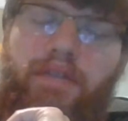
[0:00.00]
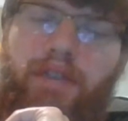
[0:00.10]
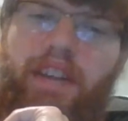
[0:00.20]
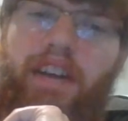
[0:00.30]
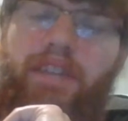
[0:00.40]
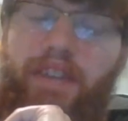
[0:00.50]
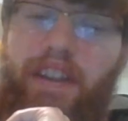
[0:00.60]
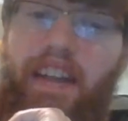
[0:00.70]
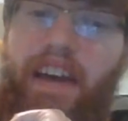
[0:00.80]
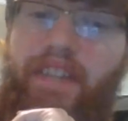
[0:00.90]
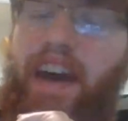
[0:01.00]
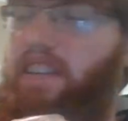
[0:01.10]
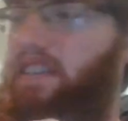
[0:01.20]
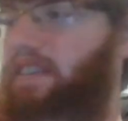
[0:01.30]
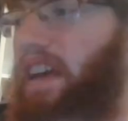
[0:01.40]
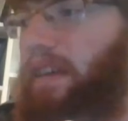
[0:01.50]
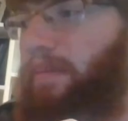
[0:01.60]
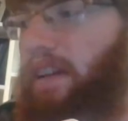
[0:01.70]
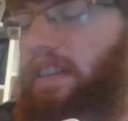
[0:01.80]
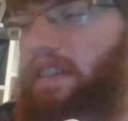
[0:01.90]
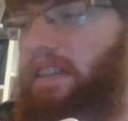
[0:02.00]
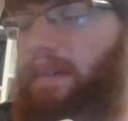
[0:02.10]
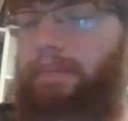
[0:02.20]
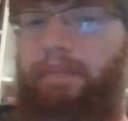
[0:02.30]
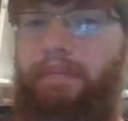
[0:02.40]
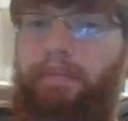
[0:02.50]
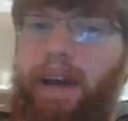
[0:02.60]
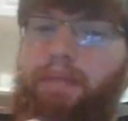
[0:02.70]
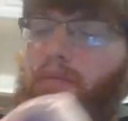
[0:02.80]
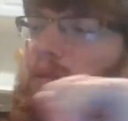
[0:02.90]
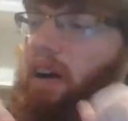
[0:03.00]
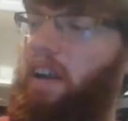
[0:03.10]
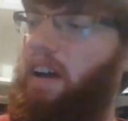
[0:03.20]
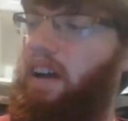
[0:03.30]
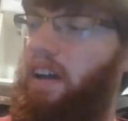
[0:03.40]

for the live action segments, you might want